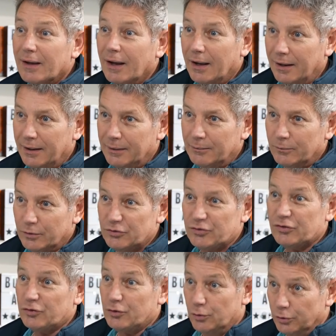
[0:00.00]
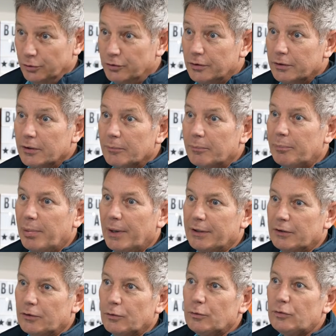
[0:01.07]
Uh, which is good, yep.
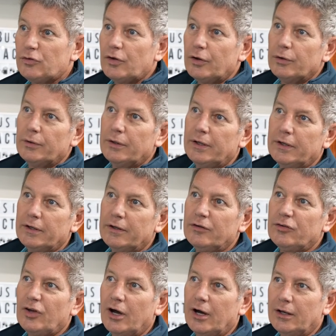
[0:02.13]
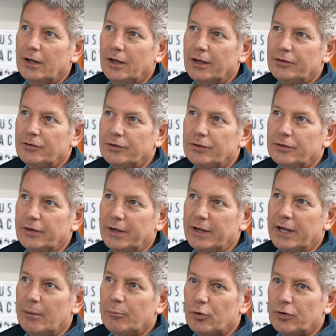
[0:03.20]
but it also has highlighted a
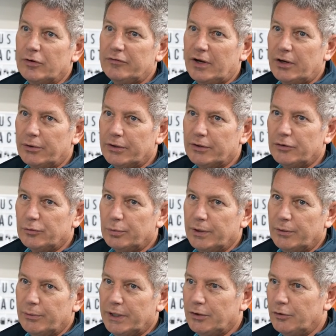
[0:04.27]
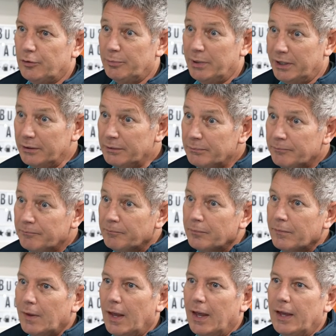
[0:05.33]
number of areas where we can do better
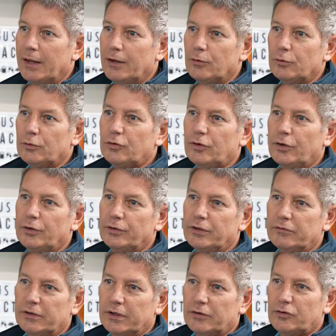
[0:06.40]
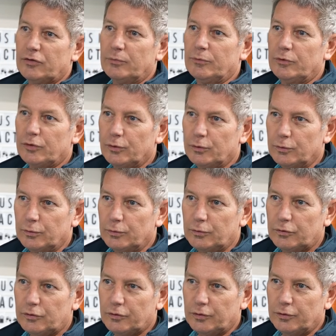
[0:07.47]
mm -hmm. and also given us some
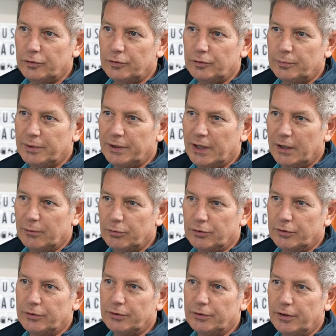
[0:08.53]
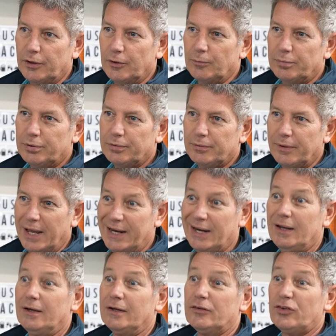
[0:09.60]
tools to be able to help
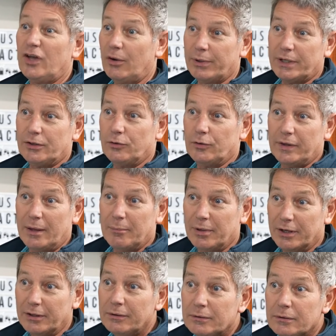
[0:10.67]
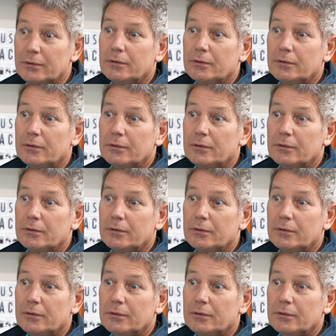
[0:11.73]
analyse how we can do that better.